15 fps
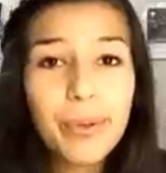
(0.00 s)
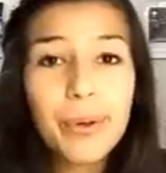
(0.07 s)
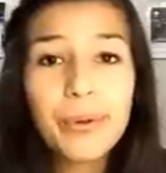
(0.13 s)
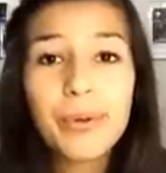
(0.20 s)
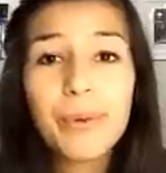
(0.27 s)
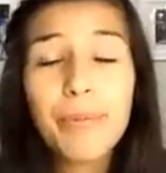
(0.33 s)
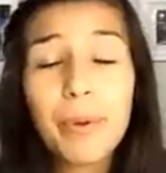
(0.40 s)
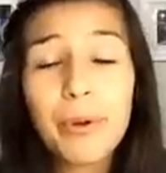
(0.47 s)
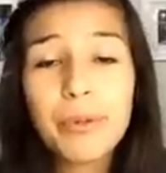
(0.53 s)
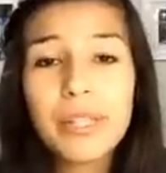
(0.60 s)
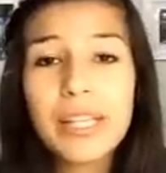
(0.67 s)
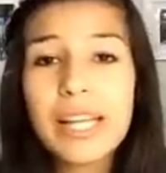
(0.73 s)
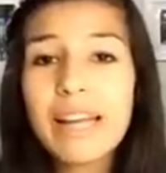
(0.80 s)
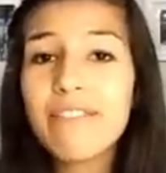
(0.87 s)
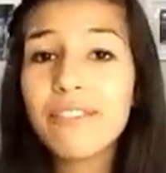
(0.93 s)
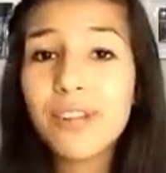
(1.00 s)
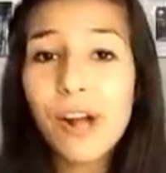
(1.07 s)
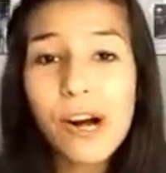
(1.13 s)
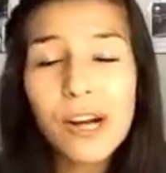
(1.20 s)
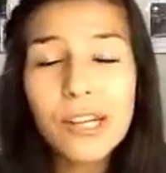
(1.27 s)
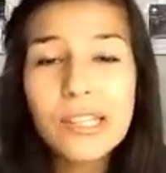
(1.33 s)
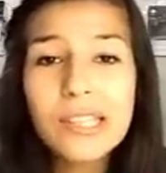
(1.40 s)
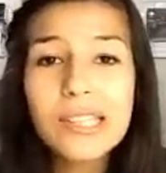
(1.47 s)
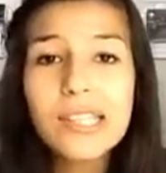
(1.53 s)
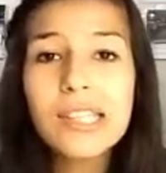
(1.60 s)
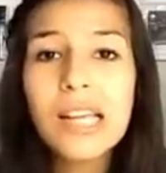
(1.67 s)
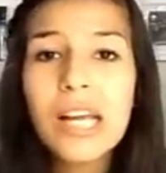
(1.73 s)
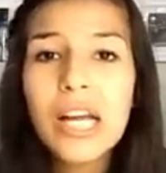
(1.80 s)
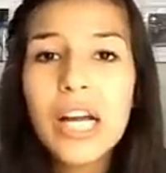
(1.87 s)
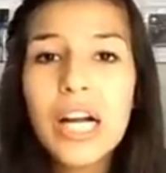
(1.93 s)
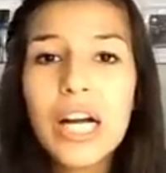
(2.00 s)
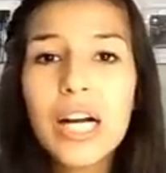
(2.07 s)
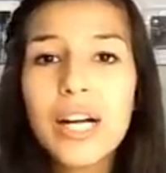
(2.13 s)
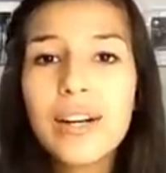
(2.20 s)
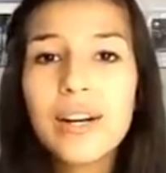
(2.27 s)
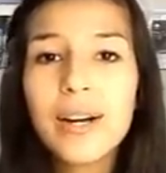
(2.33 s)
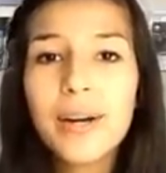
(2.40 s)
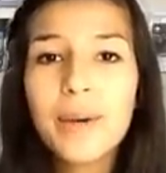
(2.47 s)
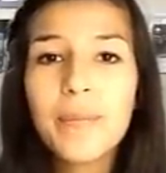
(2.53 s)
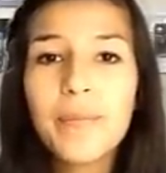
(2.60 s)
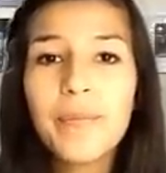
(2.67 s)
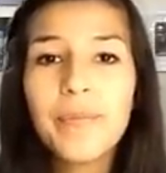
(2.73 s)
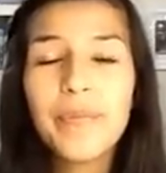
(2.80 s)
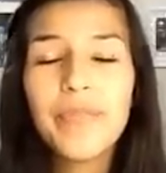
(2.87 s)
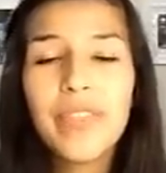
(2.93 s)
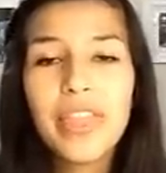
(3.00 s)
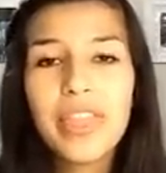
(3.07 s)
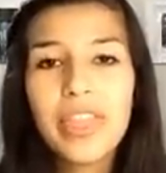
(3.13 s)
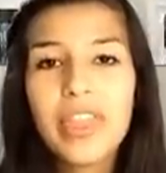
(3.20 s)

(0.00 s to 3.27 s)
posting vlogs um,